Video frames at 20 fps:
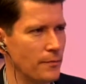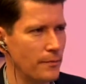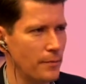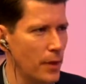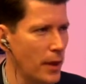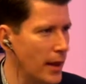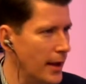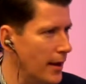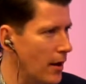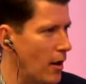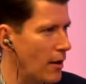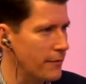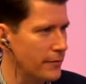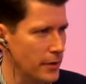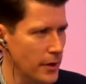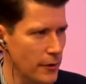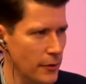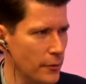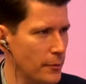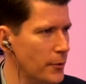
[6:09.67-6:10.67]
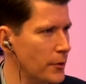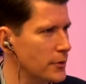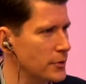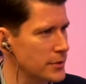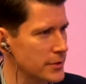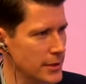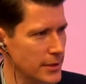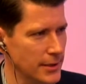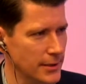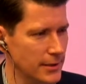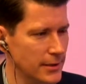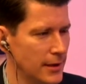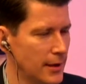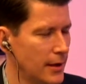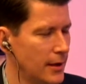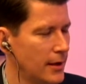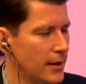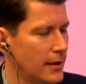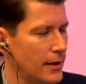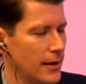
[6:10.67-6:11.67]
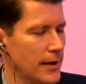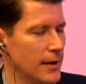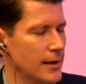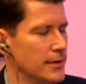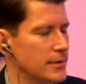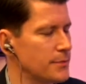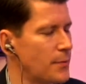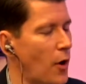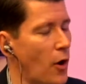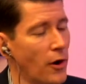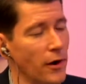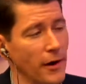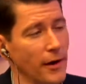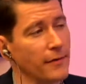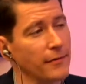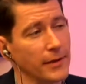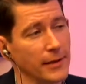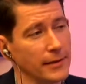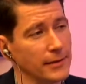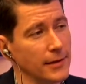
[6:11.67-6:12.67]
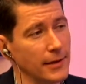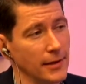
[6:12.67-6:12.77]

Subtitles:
play off another person is part of it.